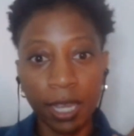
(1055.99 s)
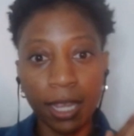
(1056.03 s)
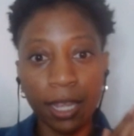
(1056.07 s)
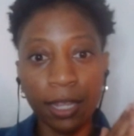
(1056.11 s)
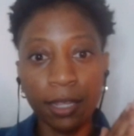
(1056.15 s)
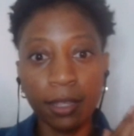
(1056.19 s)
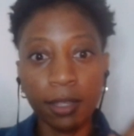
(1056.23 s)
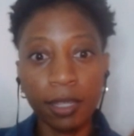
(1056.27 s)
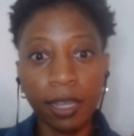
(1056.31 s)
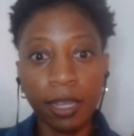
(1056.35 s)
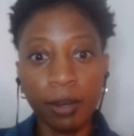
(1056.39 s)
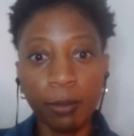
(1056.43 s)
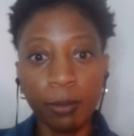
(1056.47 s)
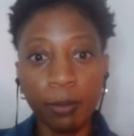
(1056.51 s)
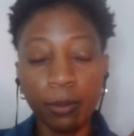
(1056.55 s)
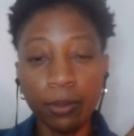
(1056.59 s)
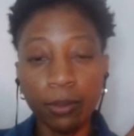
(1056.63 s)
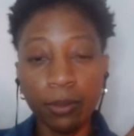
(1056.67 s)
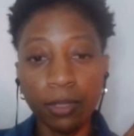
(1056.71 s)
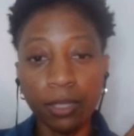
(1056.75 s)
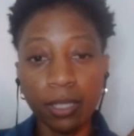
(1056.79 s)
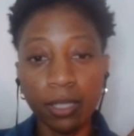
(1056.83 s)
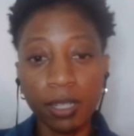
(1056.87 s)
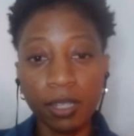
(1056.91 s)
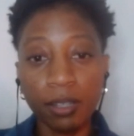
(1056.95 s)
and there
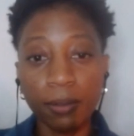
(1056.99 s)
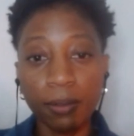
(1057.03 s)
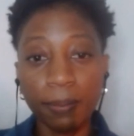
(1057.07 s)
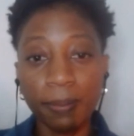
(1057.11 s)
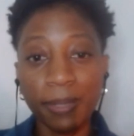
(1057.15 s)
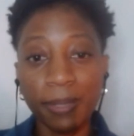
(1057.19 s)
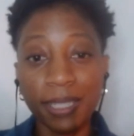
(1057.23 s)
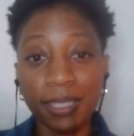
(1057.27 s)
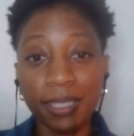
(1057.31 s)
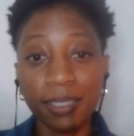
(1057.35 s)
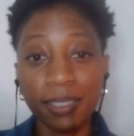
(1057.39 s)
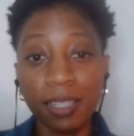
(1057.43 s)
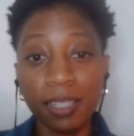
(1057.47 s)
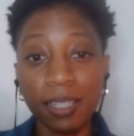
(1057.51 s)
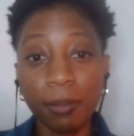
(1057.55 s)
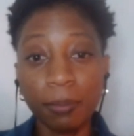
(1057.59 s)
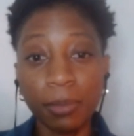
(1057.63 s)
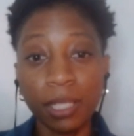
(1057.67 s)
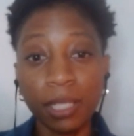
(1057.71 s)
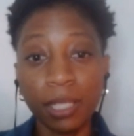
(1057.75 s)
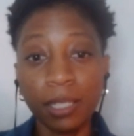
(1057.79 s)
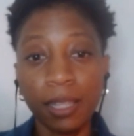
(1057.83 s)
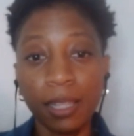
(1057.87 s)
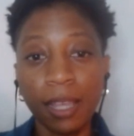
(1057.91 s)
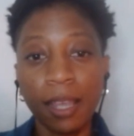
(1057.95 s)
will still be
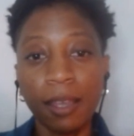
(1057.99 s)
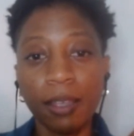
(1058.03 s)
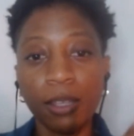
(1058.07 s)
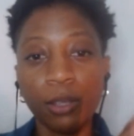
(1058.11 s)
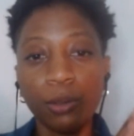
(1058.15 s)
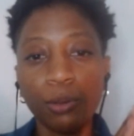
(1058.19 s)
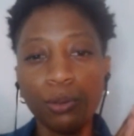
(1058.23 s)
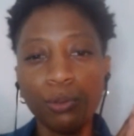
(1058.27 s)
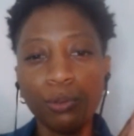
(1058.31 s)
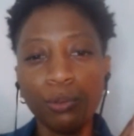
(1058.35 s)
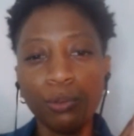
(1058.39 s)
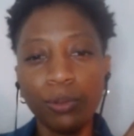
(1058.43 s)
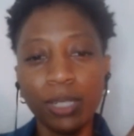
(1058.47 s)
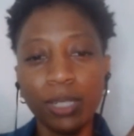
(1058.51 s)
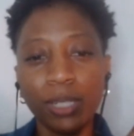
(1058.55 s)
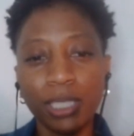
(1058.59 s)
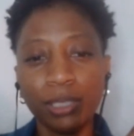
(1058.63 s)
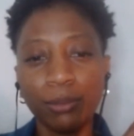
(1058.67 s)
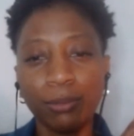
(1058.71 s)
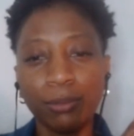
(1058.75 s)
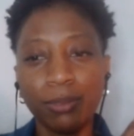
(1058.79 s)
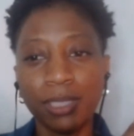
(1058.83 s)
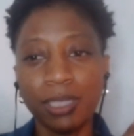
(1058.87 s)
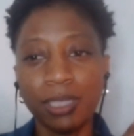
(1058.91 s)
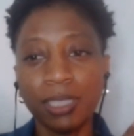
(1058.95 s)
something that you
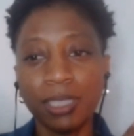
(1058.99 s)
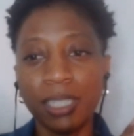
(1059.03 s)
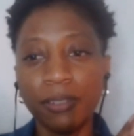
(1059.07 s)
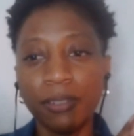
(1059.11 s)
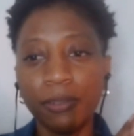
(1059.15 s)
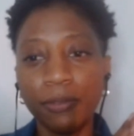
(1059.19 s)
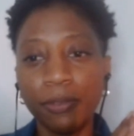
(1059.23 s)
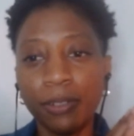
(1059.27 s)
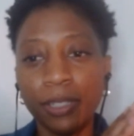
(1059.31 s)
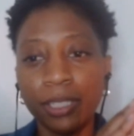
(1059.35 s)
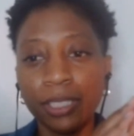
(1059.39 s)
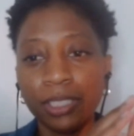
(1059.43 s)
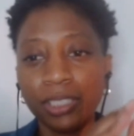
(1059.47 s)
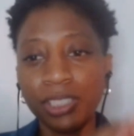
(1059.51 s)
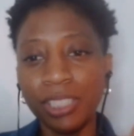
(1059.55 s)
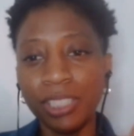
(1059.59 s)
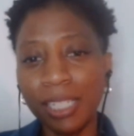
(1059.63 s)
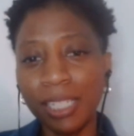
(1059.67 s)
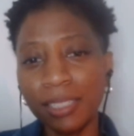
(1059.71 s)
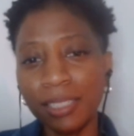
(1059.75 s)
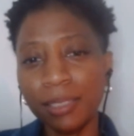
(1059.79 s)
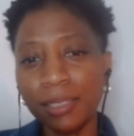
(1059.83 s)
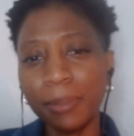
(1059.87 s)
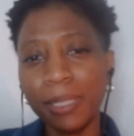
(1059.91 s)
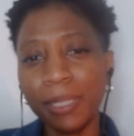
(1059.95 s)
wish was different
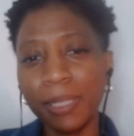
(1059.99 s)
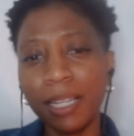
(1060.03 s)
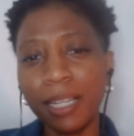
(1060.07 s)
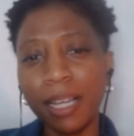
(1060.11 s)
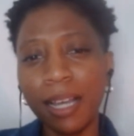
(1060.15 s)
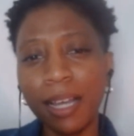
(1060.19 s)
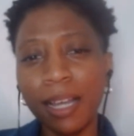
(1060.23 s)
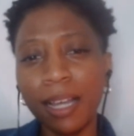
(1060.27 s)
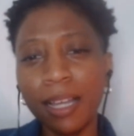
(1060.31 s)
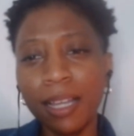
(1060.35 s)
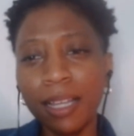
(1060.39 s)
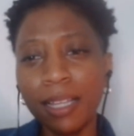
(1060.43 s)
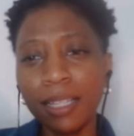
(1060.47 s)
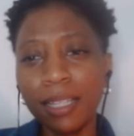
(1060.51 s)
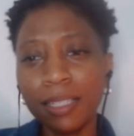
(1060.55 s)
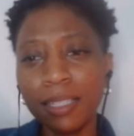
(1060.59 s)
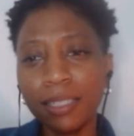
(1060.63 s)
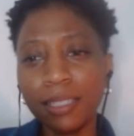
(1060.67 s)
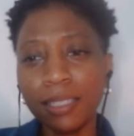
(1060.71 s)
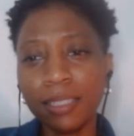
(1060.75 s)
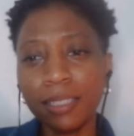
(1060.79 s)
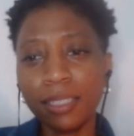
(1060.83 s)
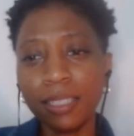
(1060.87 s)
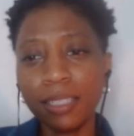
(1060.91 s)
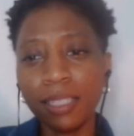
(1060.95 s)
just
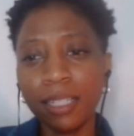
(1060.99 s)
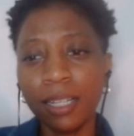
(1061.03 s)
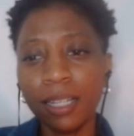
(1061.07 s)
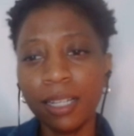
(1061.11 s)
because